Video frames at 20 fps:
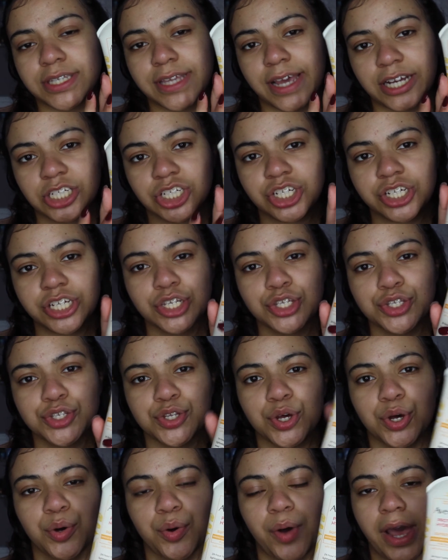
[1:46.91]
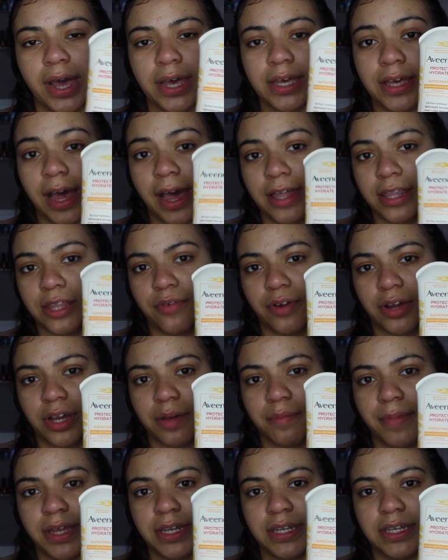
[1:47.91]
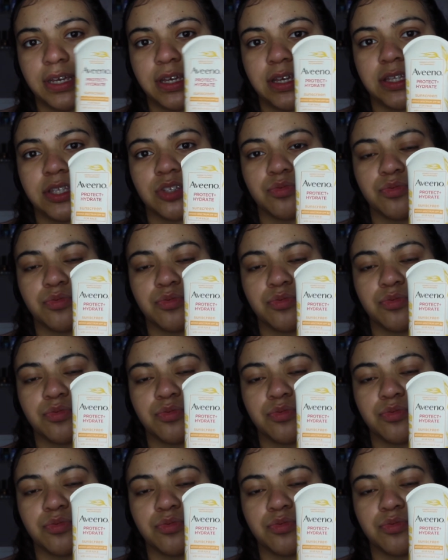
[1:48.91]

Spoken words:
section, so I highly recommend it.